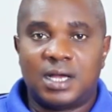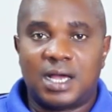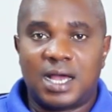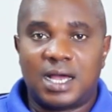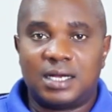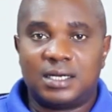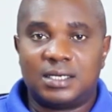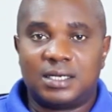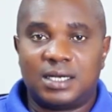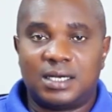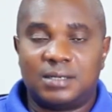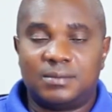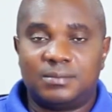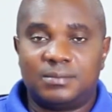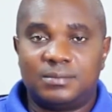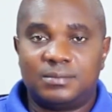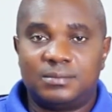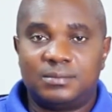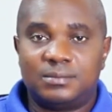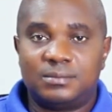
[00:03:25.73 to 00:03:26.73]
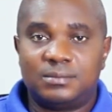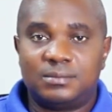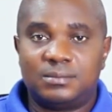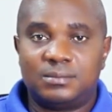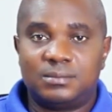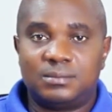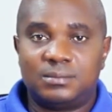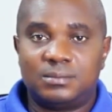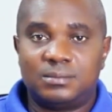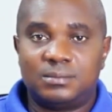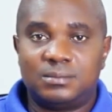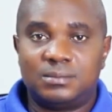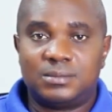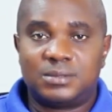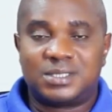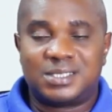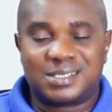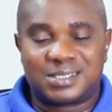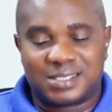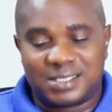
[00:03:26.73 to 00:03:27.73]
and um,
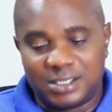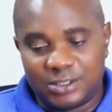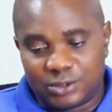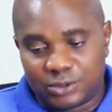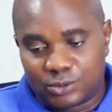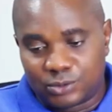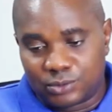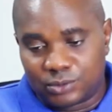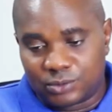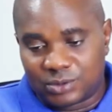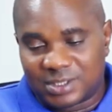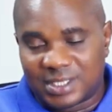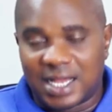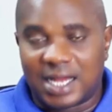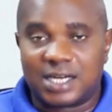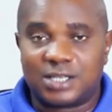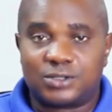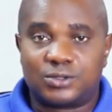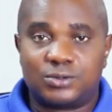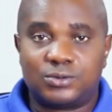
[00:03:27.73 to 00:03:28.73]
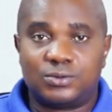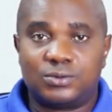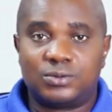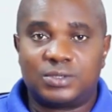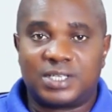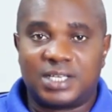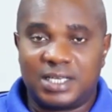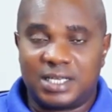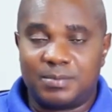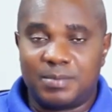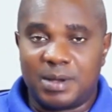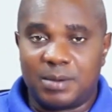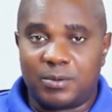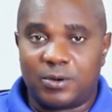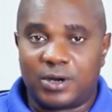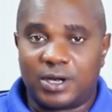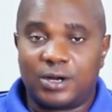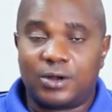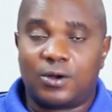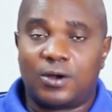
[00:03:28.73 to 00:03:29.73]
16 to 32 gig
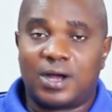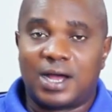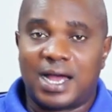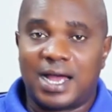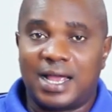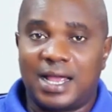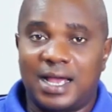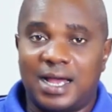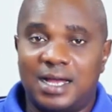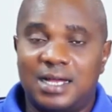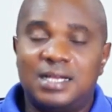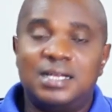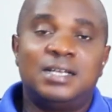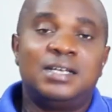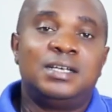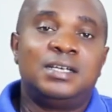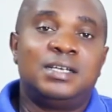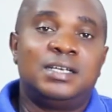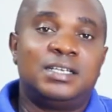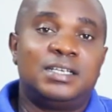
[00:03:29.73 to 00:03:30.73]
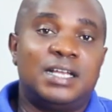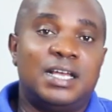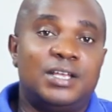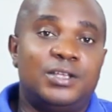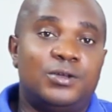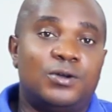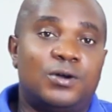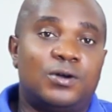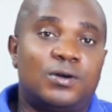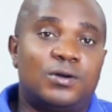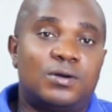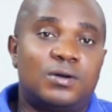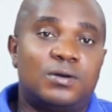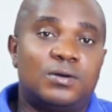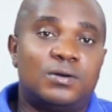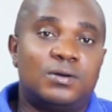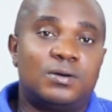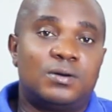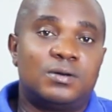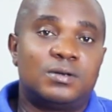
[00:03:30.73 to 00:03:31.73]
memory or higher, then your
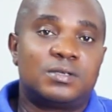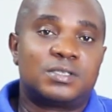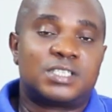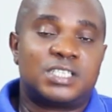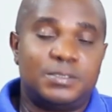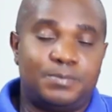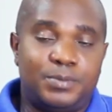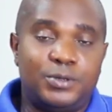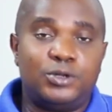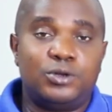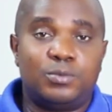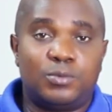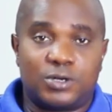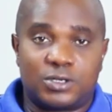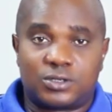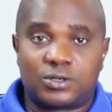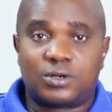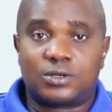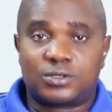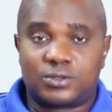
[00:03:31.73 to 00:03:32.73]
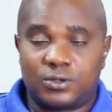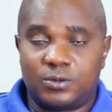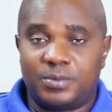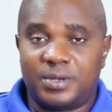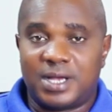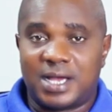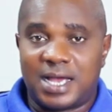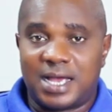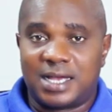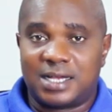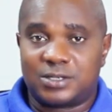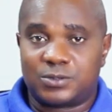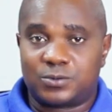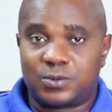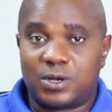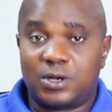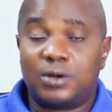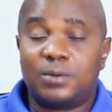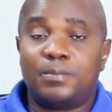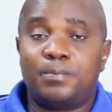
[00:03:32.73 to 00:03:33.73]
CPU must also be high as
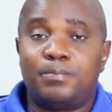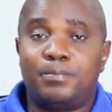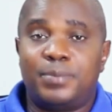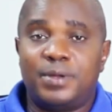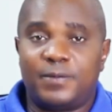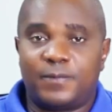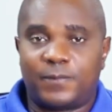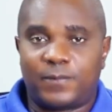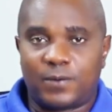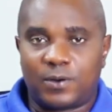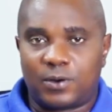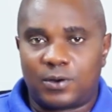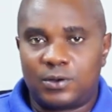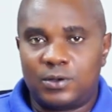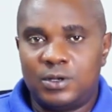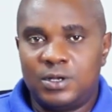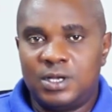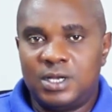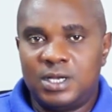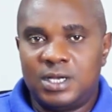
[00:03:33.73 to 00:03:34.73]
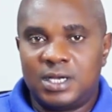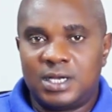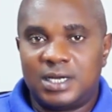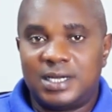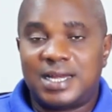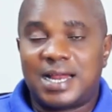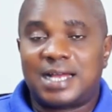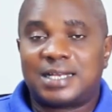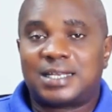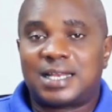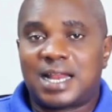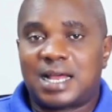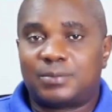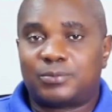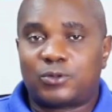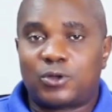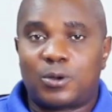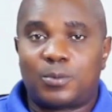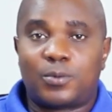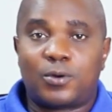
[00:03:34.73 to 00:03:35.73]
well before that
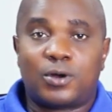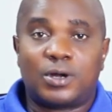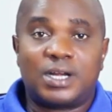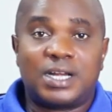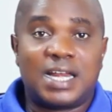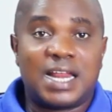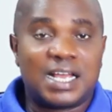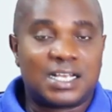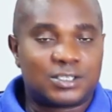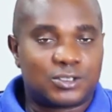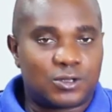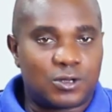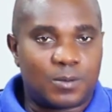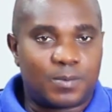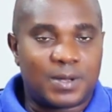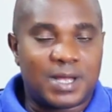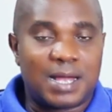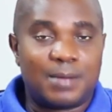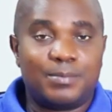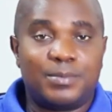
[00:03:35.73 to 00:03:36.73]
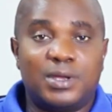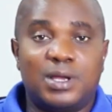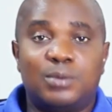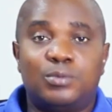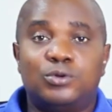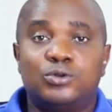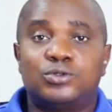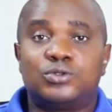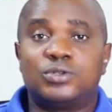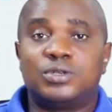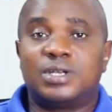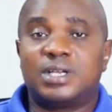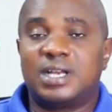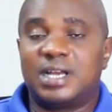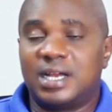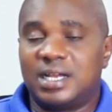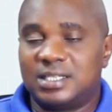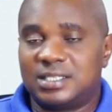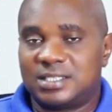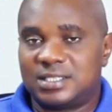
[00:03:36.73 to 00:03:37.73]
laptop or desktop can be able to
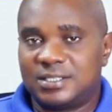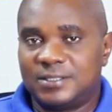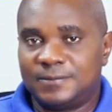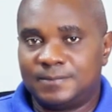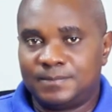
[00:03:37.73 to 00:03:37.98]
create